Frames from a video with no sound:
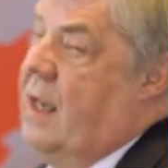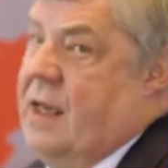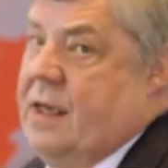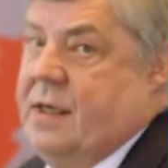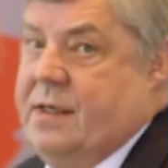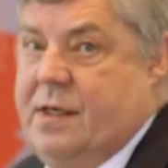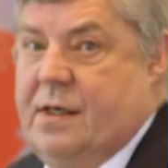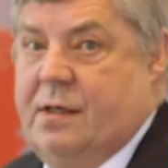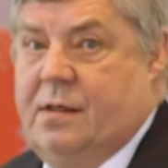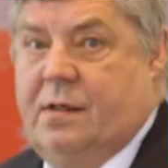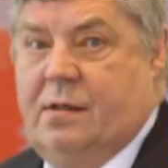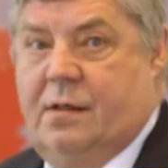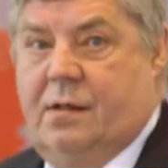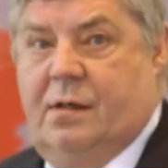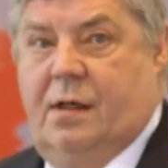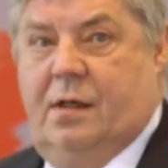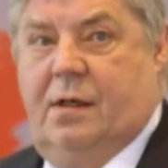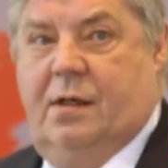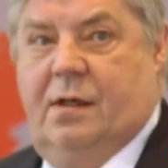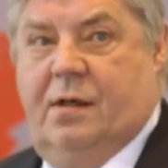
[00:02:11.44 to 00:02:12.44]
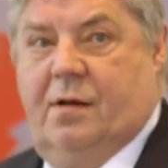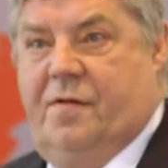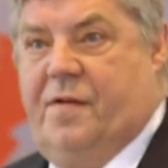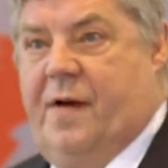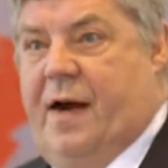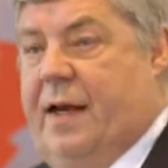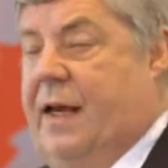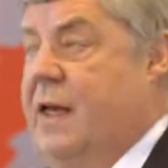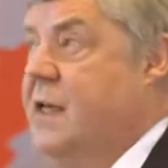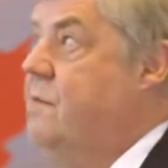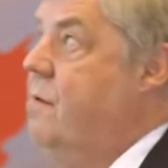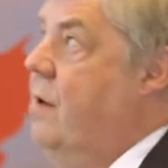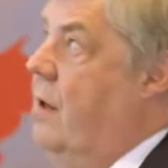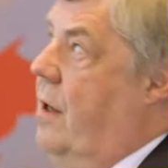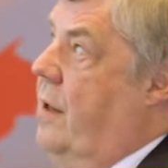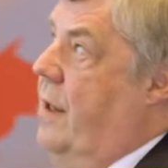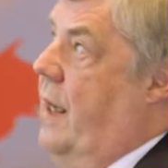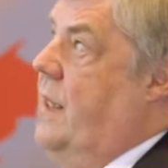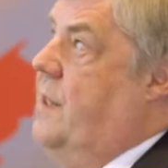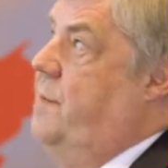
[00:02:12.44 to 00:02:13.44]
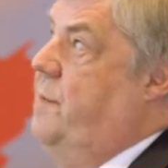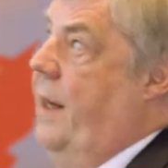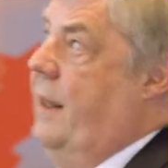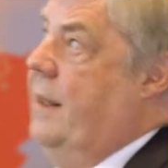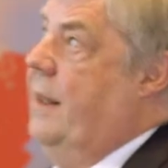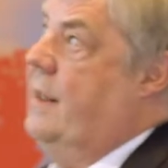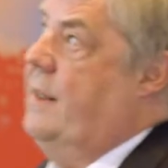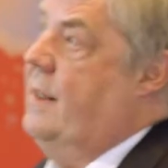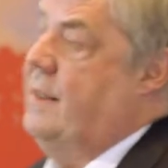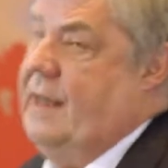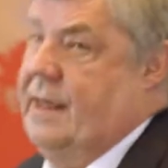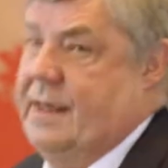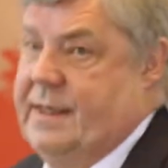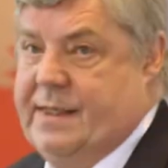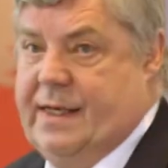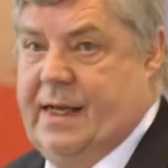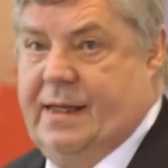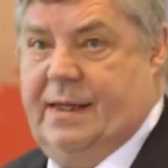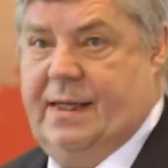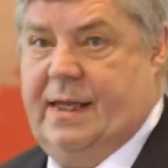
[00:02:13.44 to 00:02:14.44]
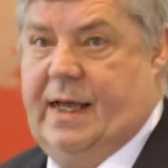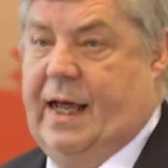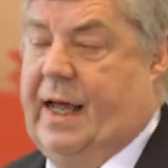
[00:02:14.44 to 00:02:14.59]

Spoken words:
So the findings were unexpected, as I said,